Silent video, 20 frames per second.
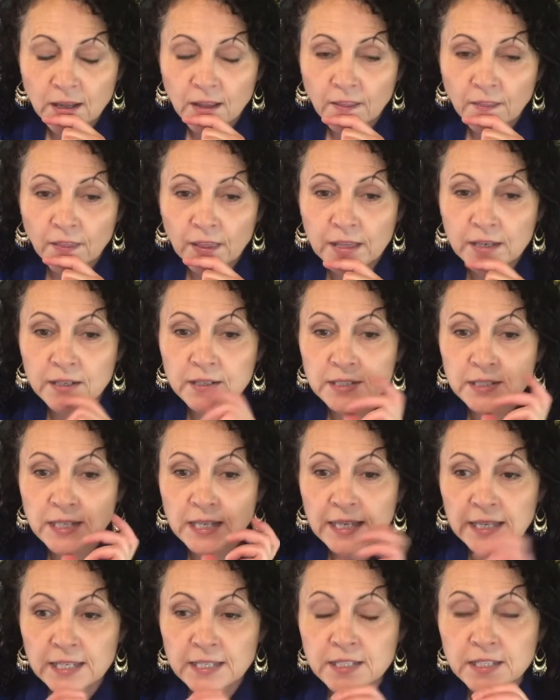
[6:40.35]
then it's
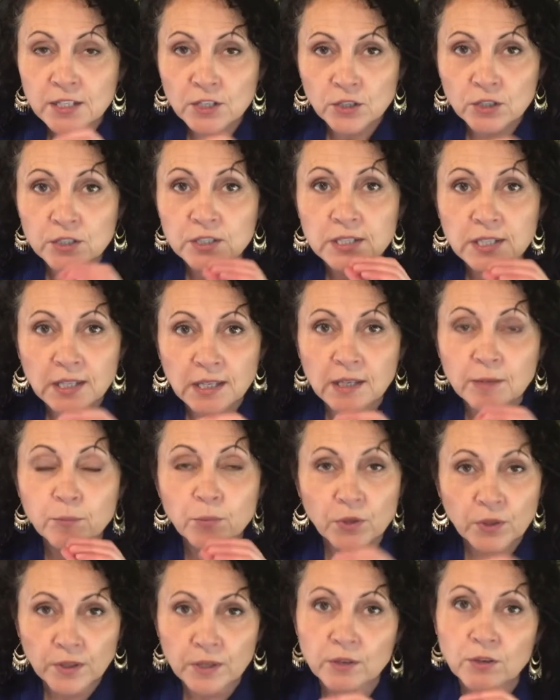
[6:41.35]
easier to keep
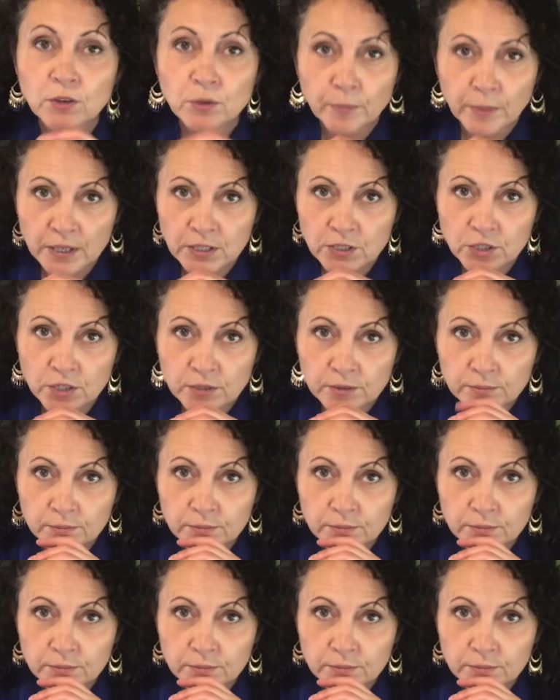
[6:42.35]
within your budget,